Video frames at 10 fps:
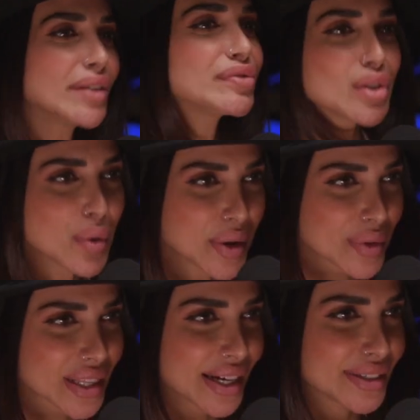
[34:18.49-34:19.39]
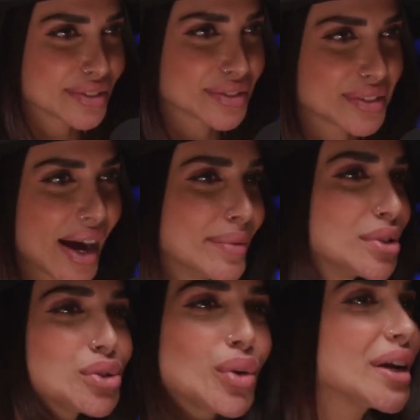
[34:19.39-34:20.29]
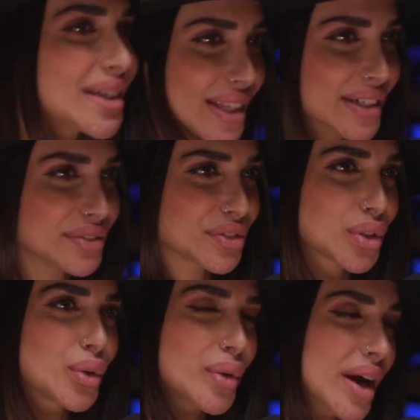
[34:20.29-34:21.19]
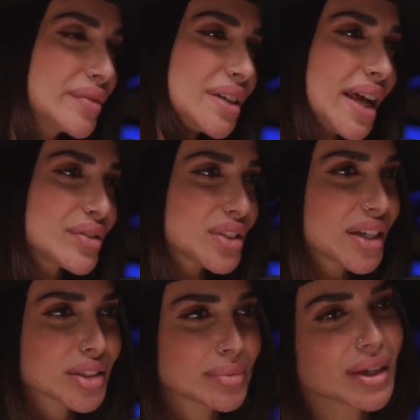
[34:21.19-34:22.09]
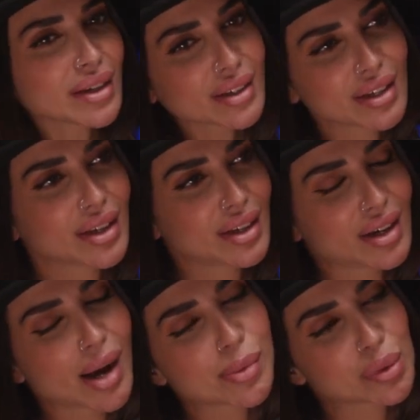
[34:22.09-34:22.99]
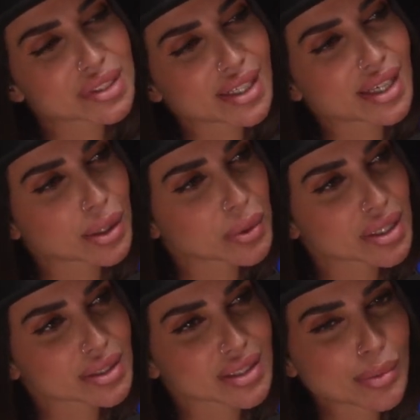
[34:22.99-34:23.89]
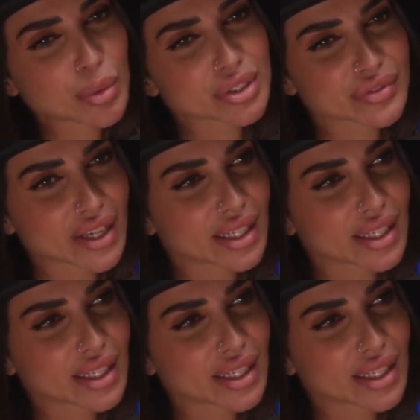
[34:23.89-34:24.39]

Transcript: I'm flowing with life. I'm enjoing life. So wherever life takes me, I'm always taking risks. I'm always